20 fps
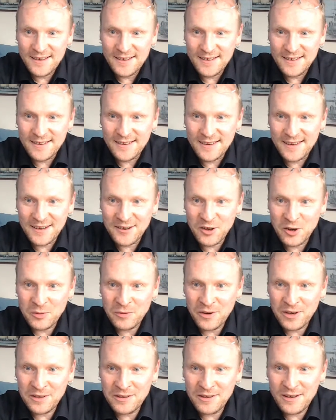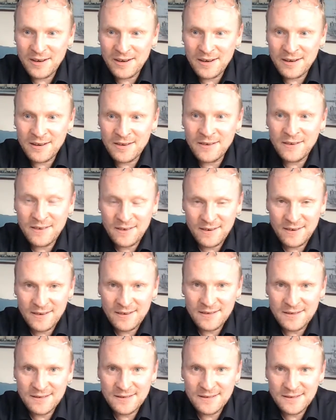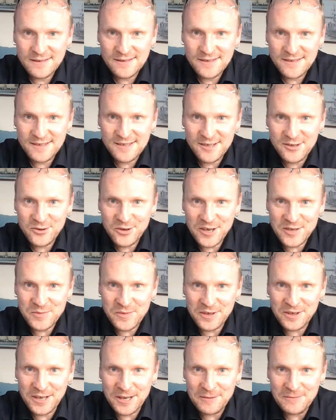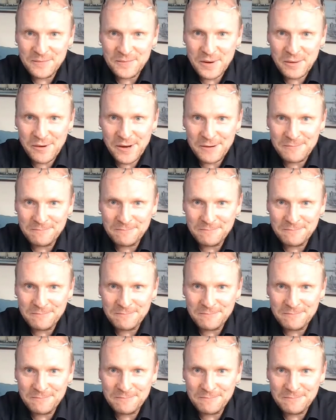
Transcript: Thank you, everyone, and see you next Monday. Bye-bye.